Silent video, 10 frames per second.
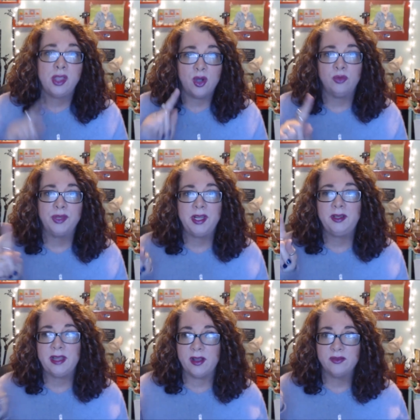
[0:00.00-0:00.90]
The
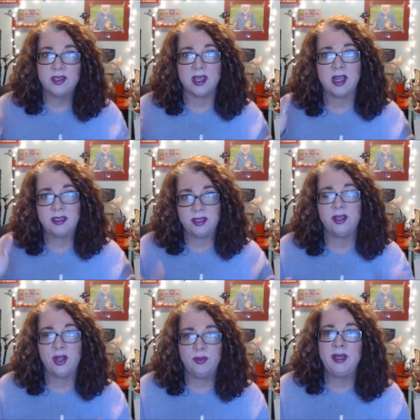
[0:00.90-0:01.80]
only downside
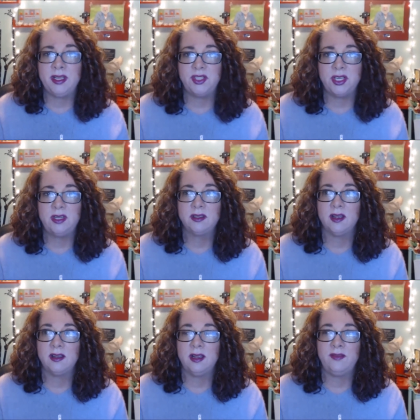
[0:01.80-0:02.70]
to the Hobonichi,
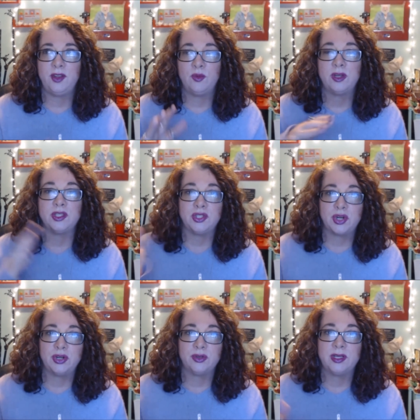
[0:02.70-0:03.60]
if you want to
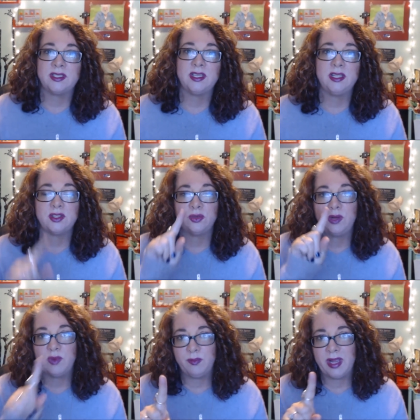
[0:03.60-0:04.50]
journal, is that it's
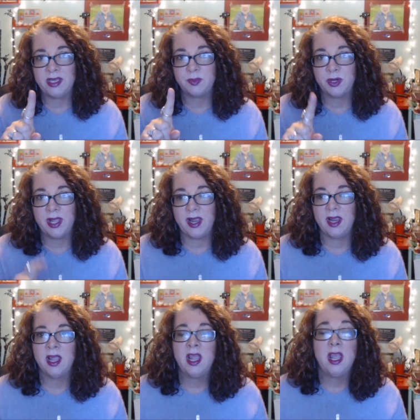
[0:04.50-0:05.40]
only one page per
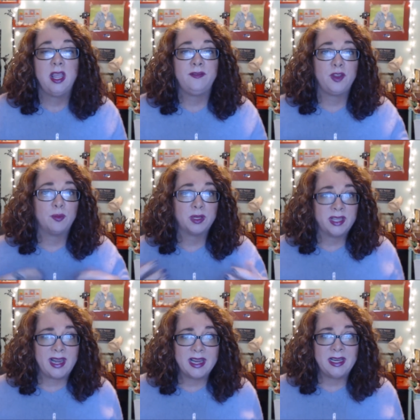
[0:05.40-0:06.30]
day. If you're
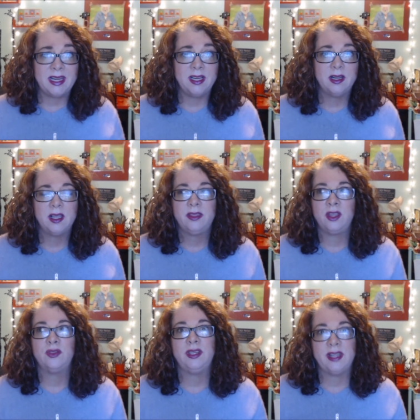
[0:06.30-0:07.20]
planning
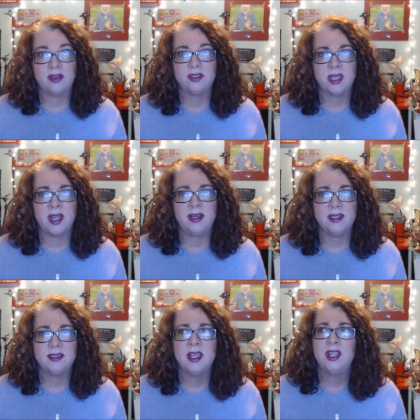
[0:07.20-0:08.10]
the only downside
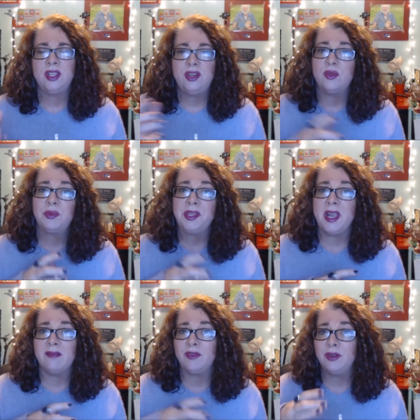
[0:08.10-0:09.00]
is you don't
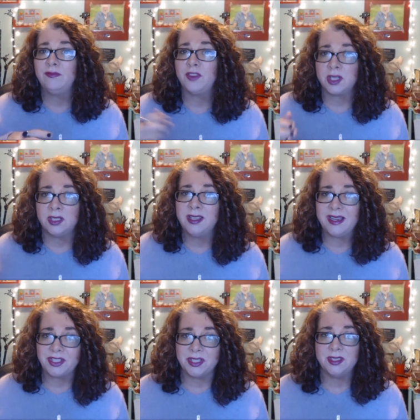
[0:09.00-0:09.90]
really have room for
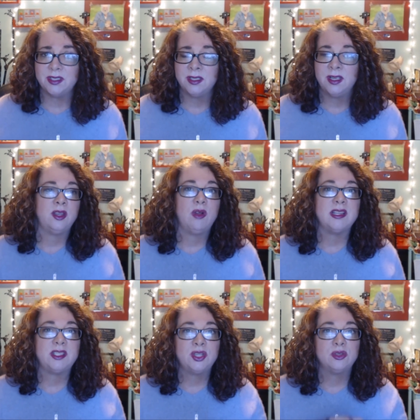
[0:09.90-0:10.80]
collections. So
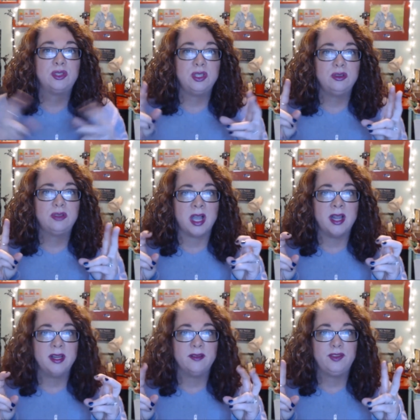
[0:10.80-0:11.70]
I still do
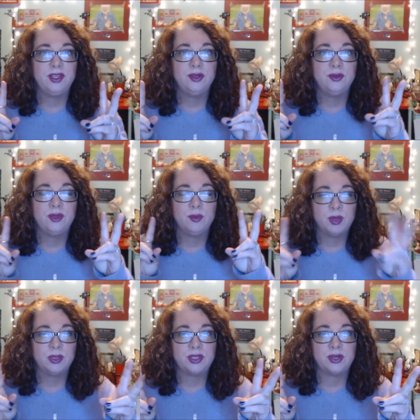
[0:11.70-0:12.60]
kind of do the
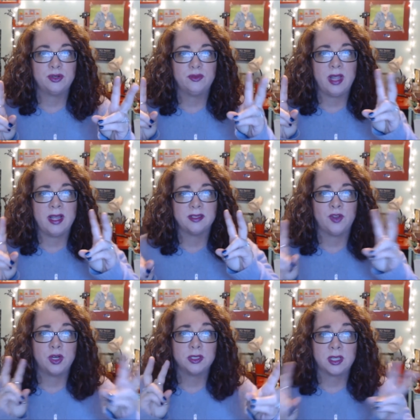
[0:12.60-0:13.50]
bullet journal
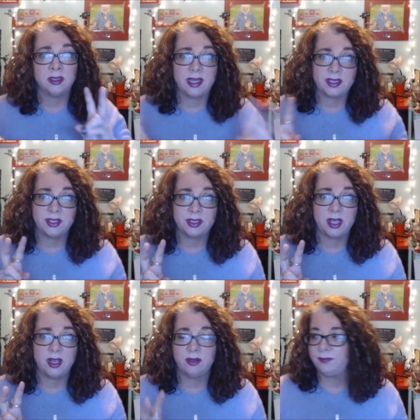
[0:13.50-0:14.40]
as far as
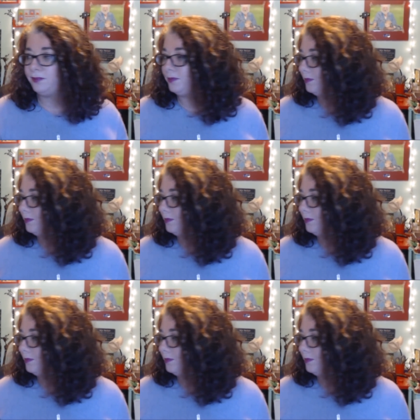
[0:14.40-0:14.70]
collections go.